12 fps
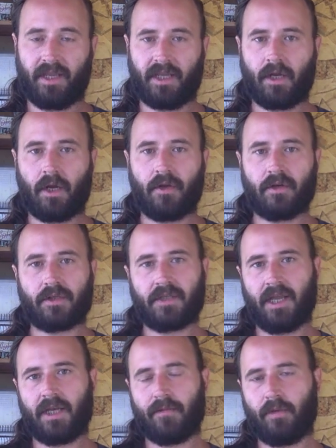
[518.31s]
They can
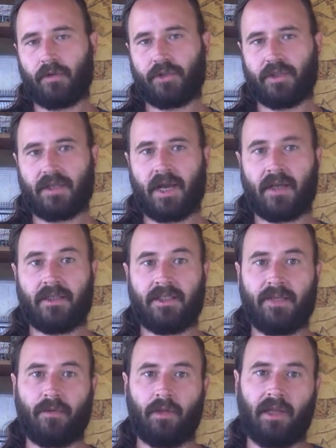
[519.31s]
understand emotions on a
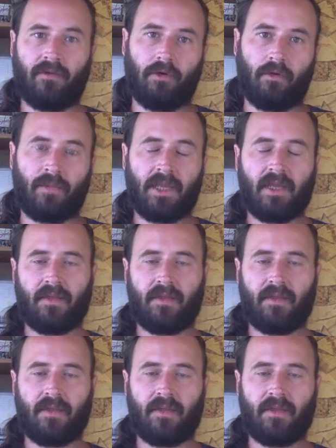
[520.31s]
deeper level.